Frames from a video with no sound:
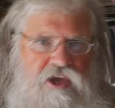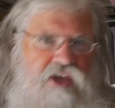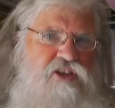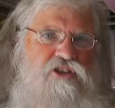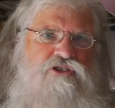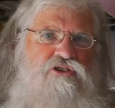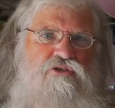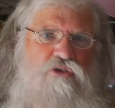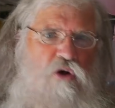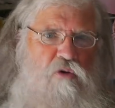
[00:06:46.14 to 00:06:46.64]

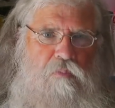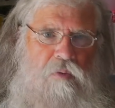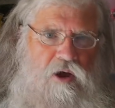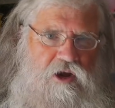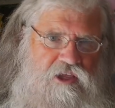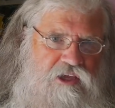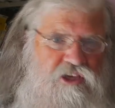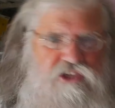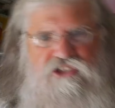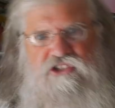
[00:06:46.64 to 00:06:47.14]
He's
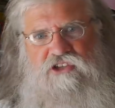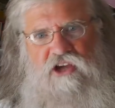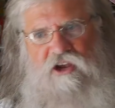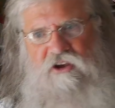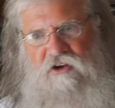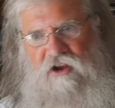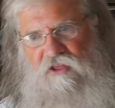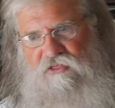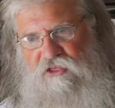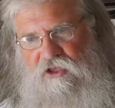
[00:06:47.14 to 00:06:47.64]
nobody. He's
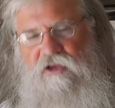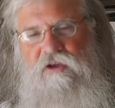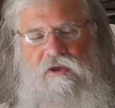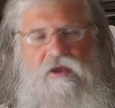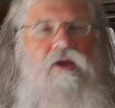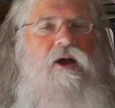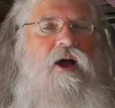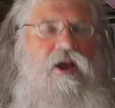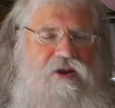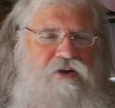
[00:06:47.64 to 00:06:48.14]
done nothing.
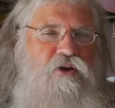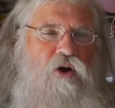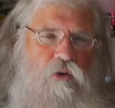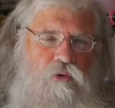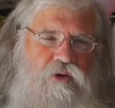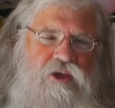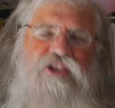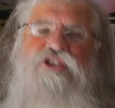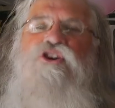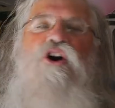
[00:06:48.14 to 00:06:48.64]
I
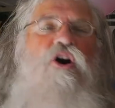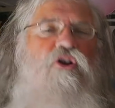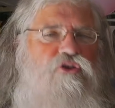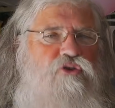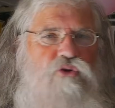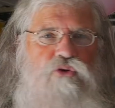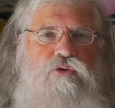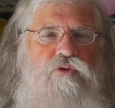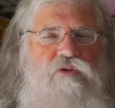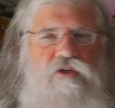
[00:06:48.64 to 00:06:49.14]
know. It's all
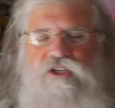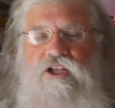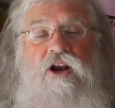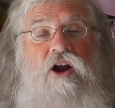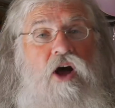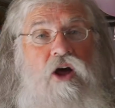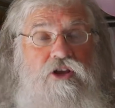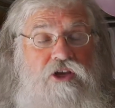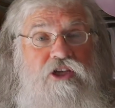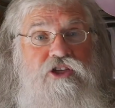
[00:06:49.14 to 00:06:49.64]
true. It
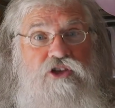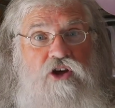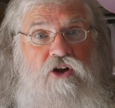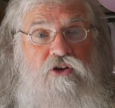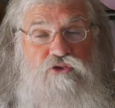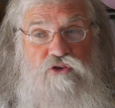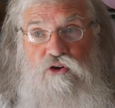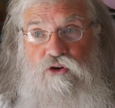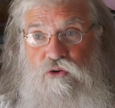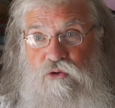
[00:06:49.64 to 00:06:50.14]
all is
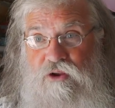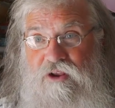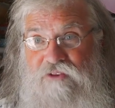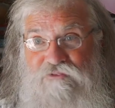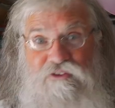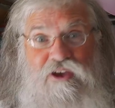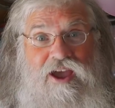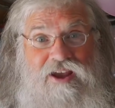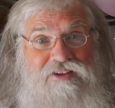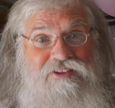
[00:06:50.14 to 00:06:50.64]
all true. In
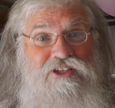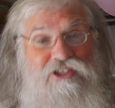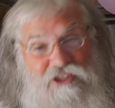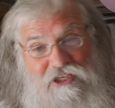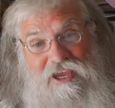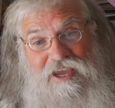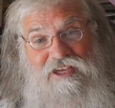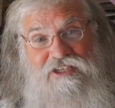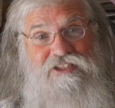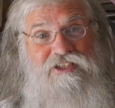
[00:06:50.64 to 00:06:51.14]
fact, in this
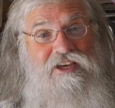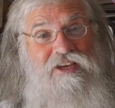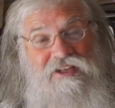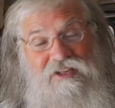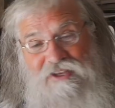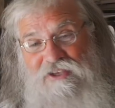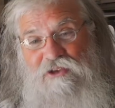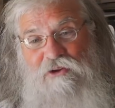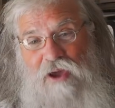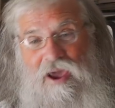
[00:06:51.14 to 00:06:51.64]
case,
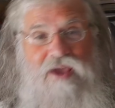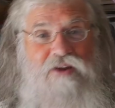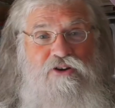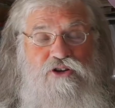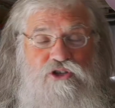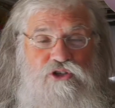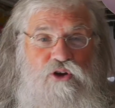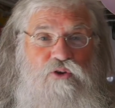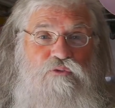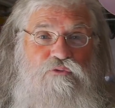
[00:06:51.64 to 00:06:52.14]
you
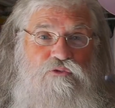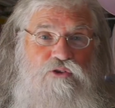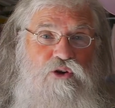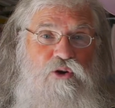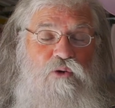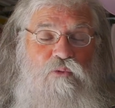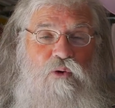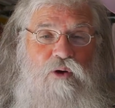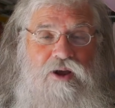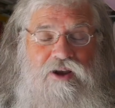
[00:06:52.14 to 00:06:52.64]
haters, so
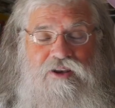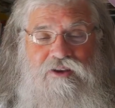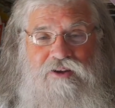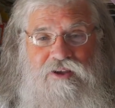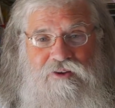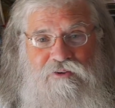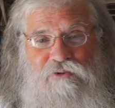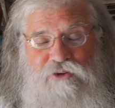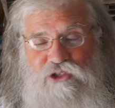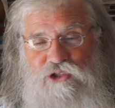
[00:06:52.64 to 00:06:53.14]
few of
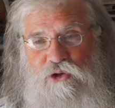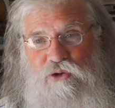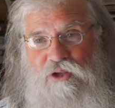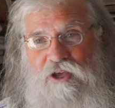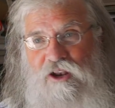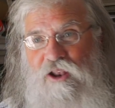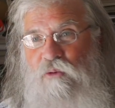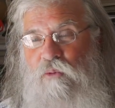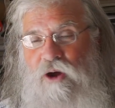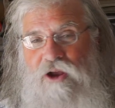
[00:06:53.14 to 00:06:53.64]
what, well, so
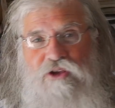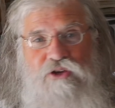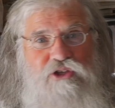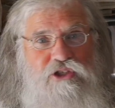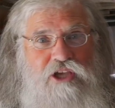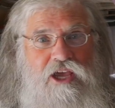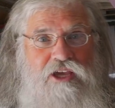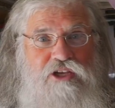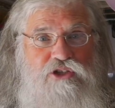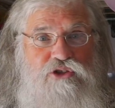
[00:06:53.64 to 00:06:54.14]
little of what you
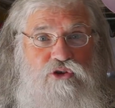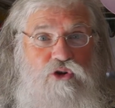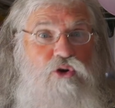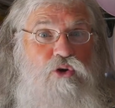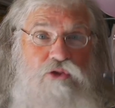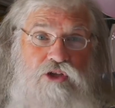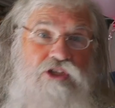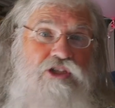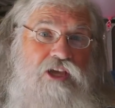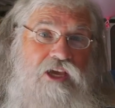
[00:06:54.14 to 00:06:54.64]
say is
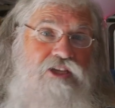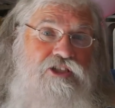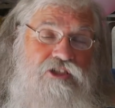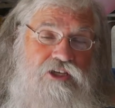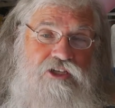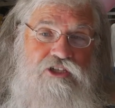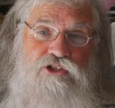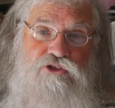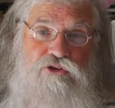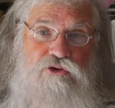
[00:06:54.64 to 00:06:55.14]
true. In this case,
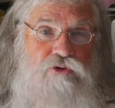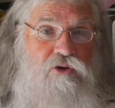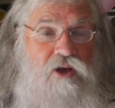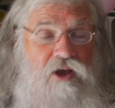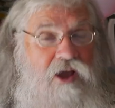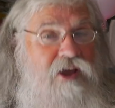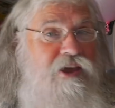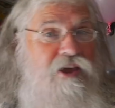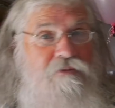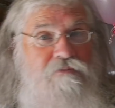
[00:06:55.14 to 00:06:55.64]
it is true.
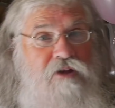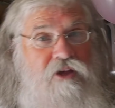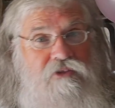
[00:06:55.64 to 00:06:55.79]
I am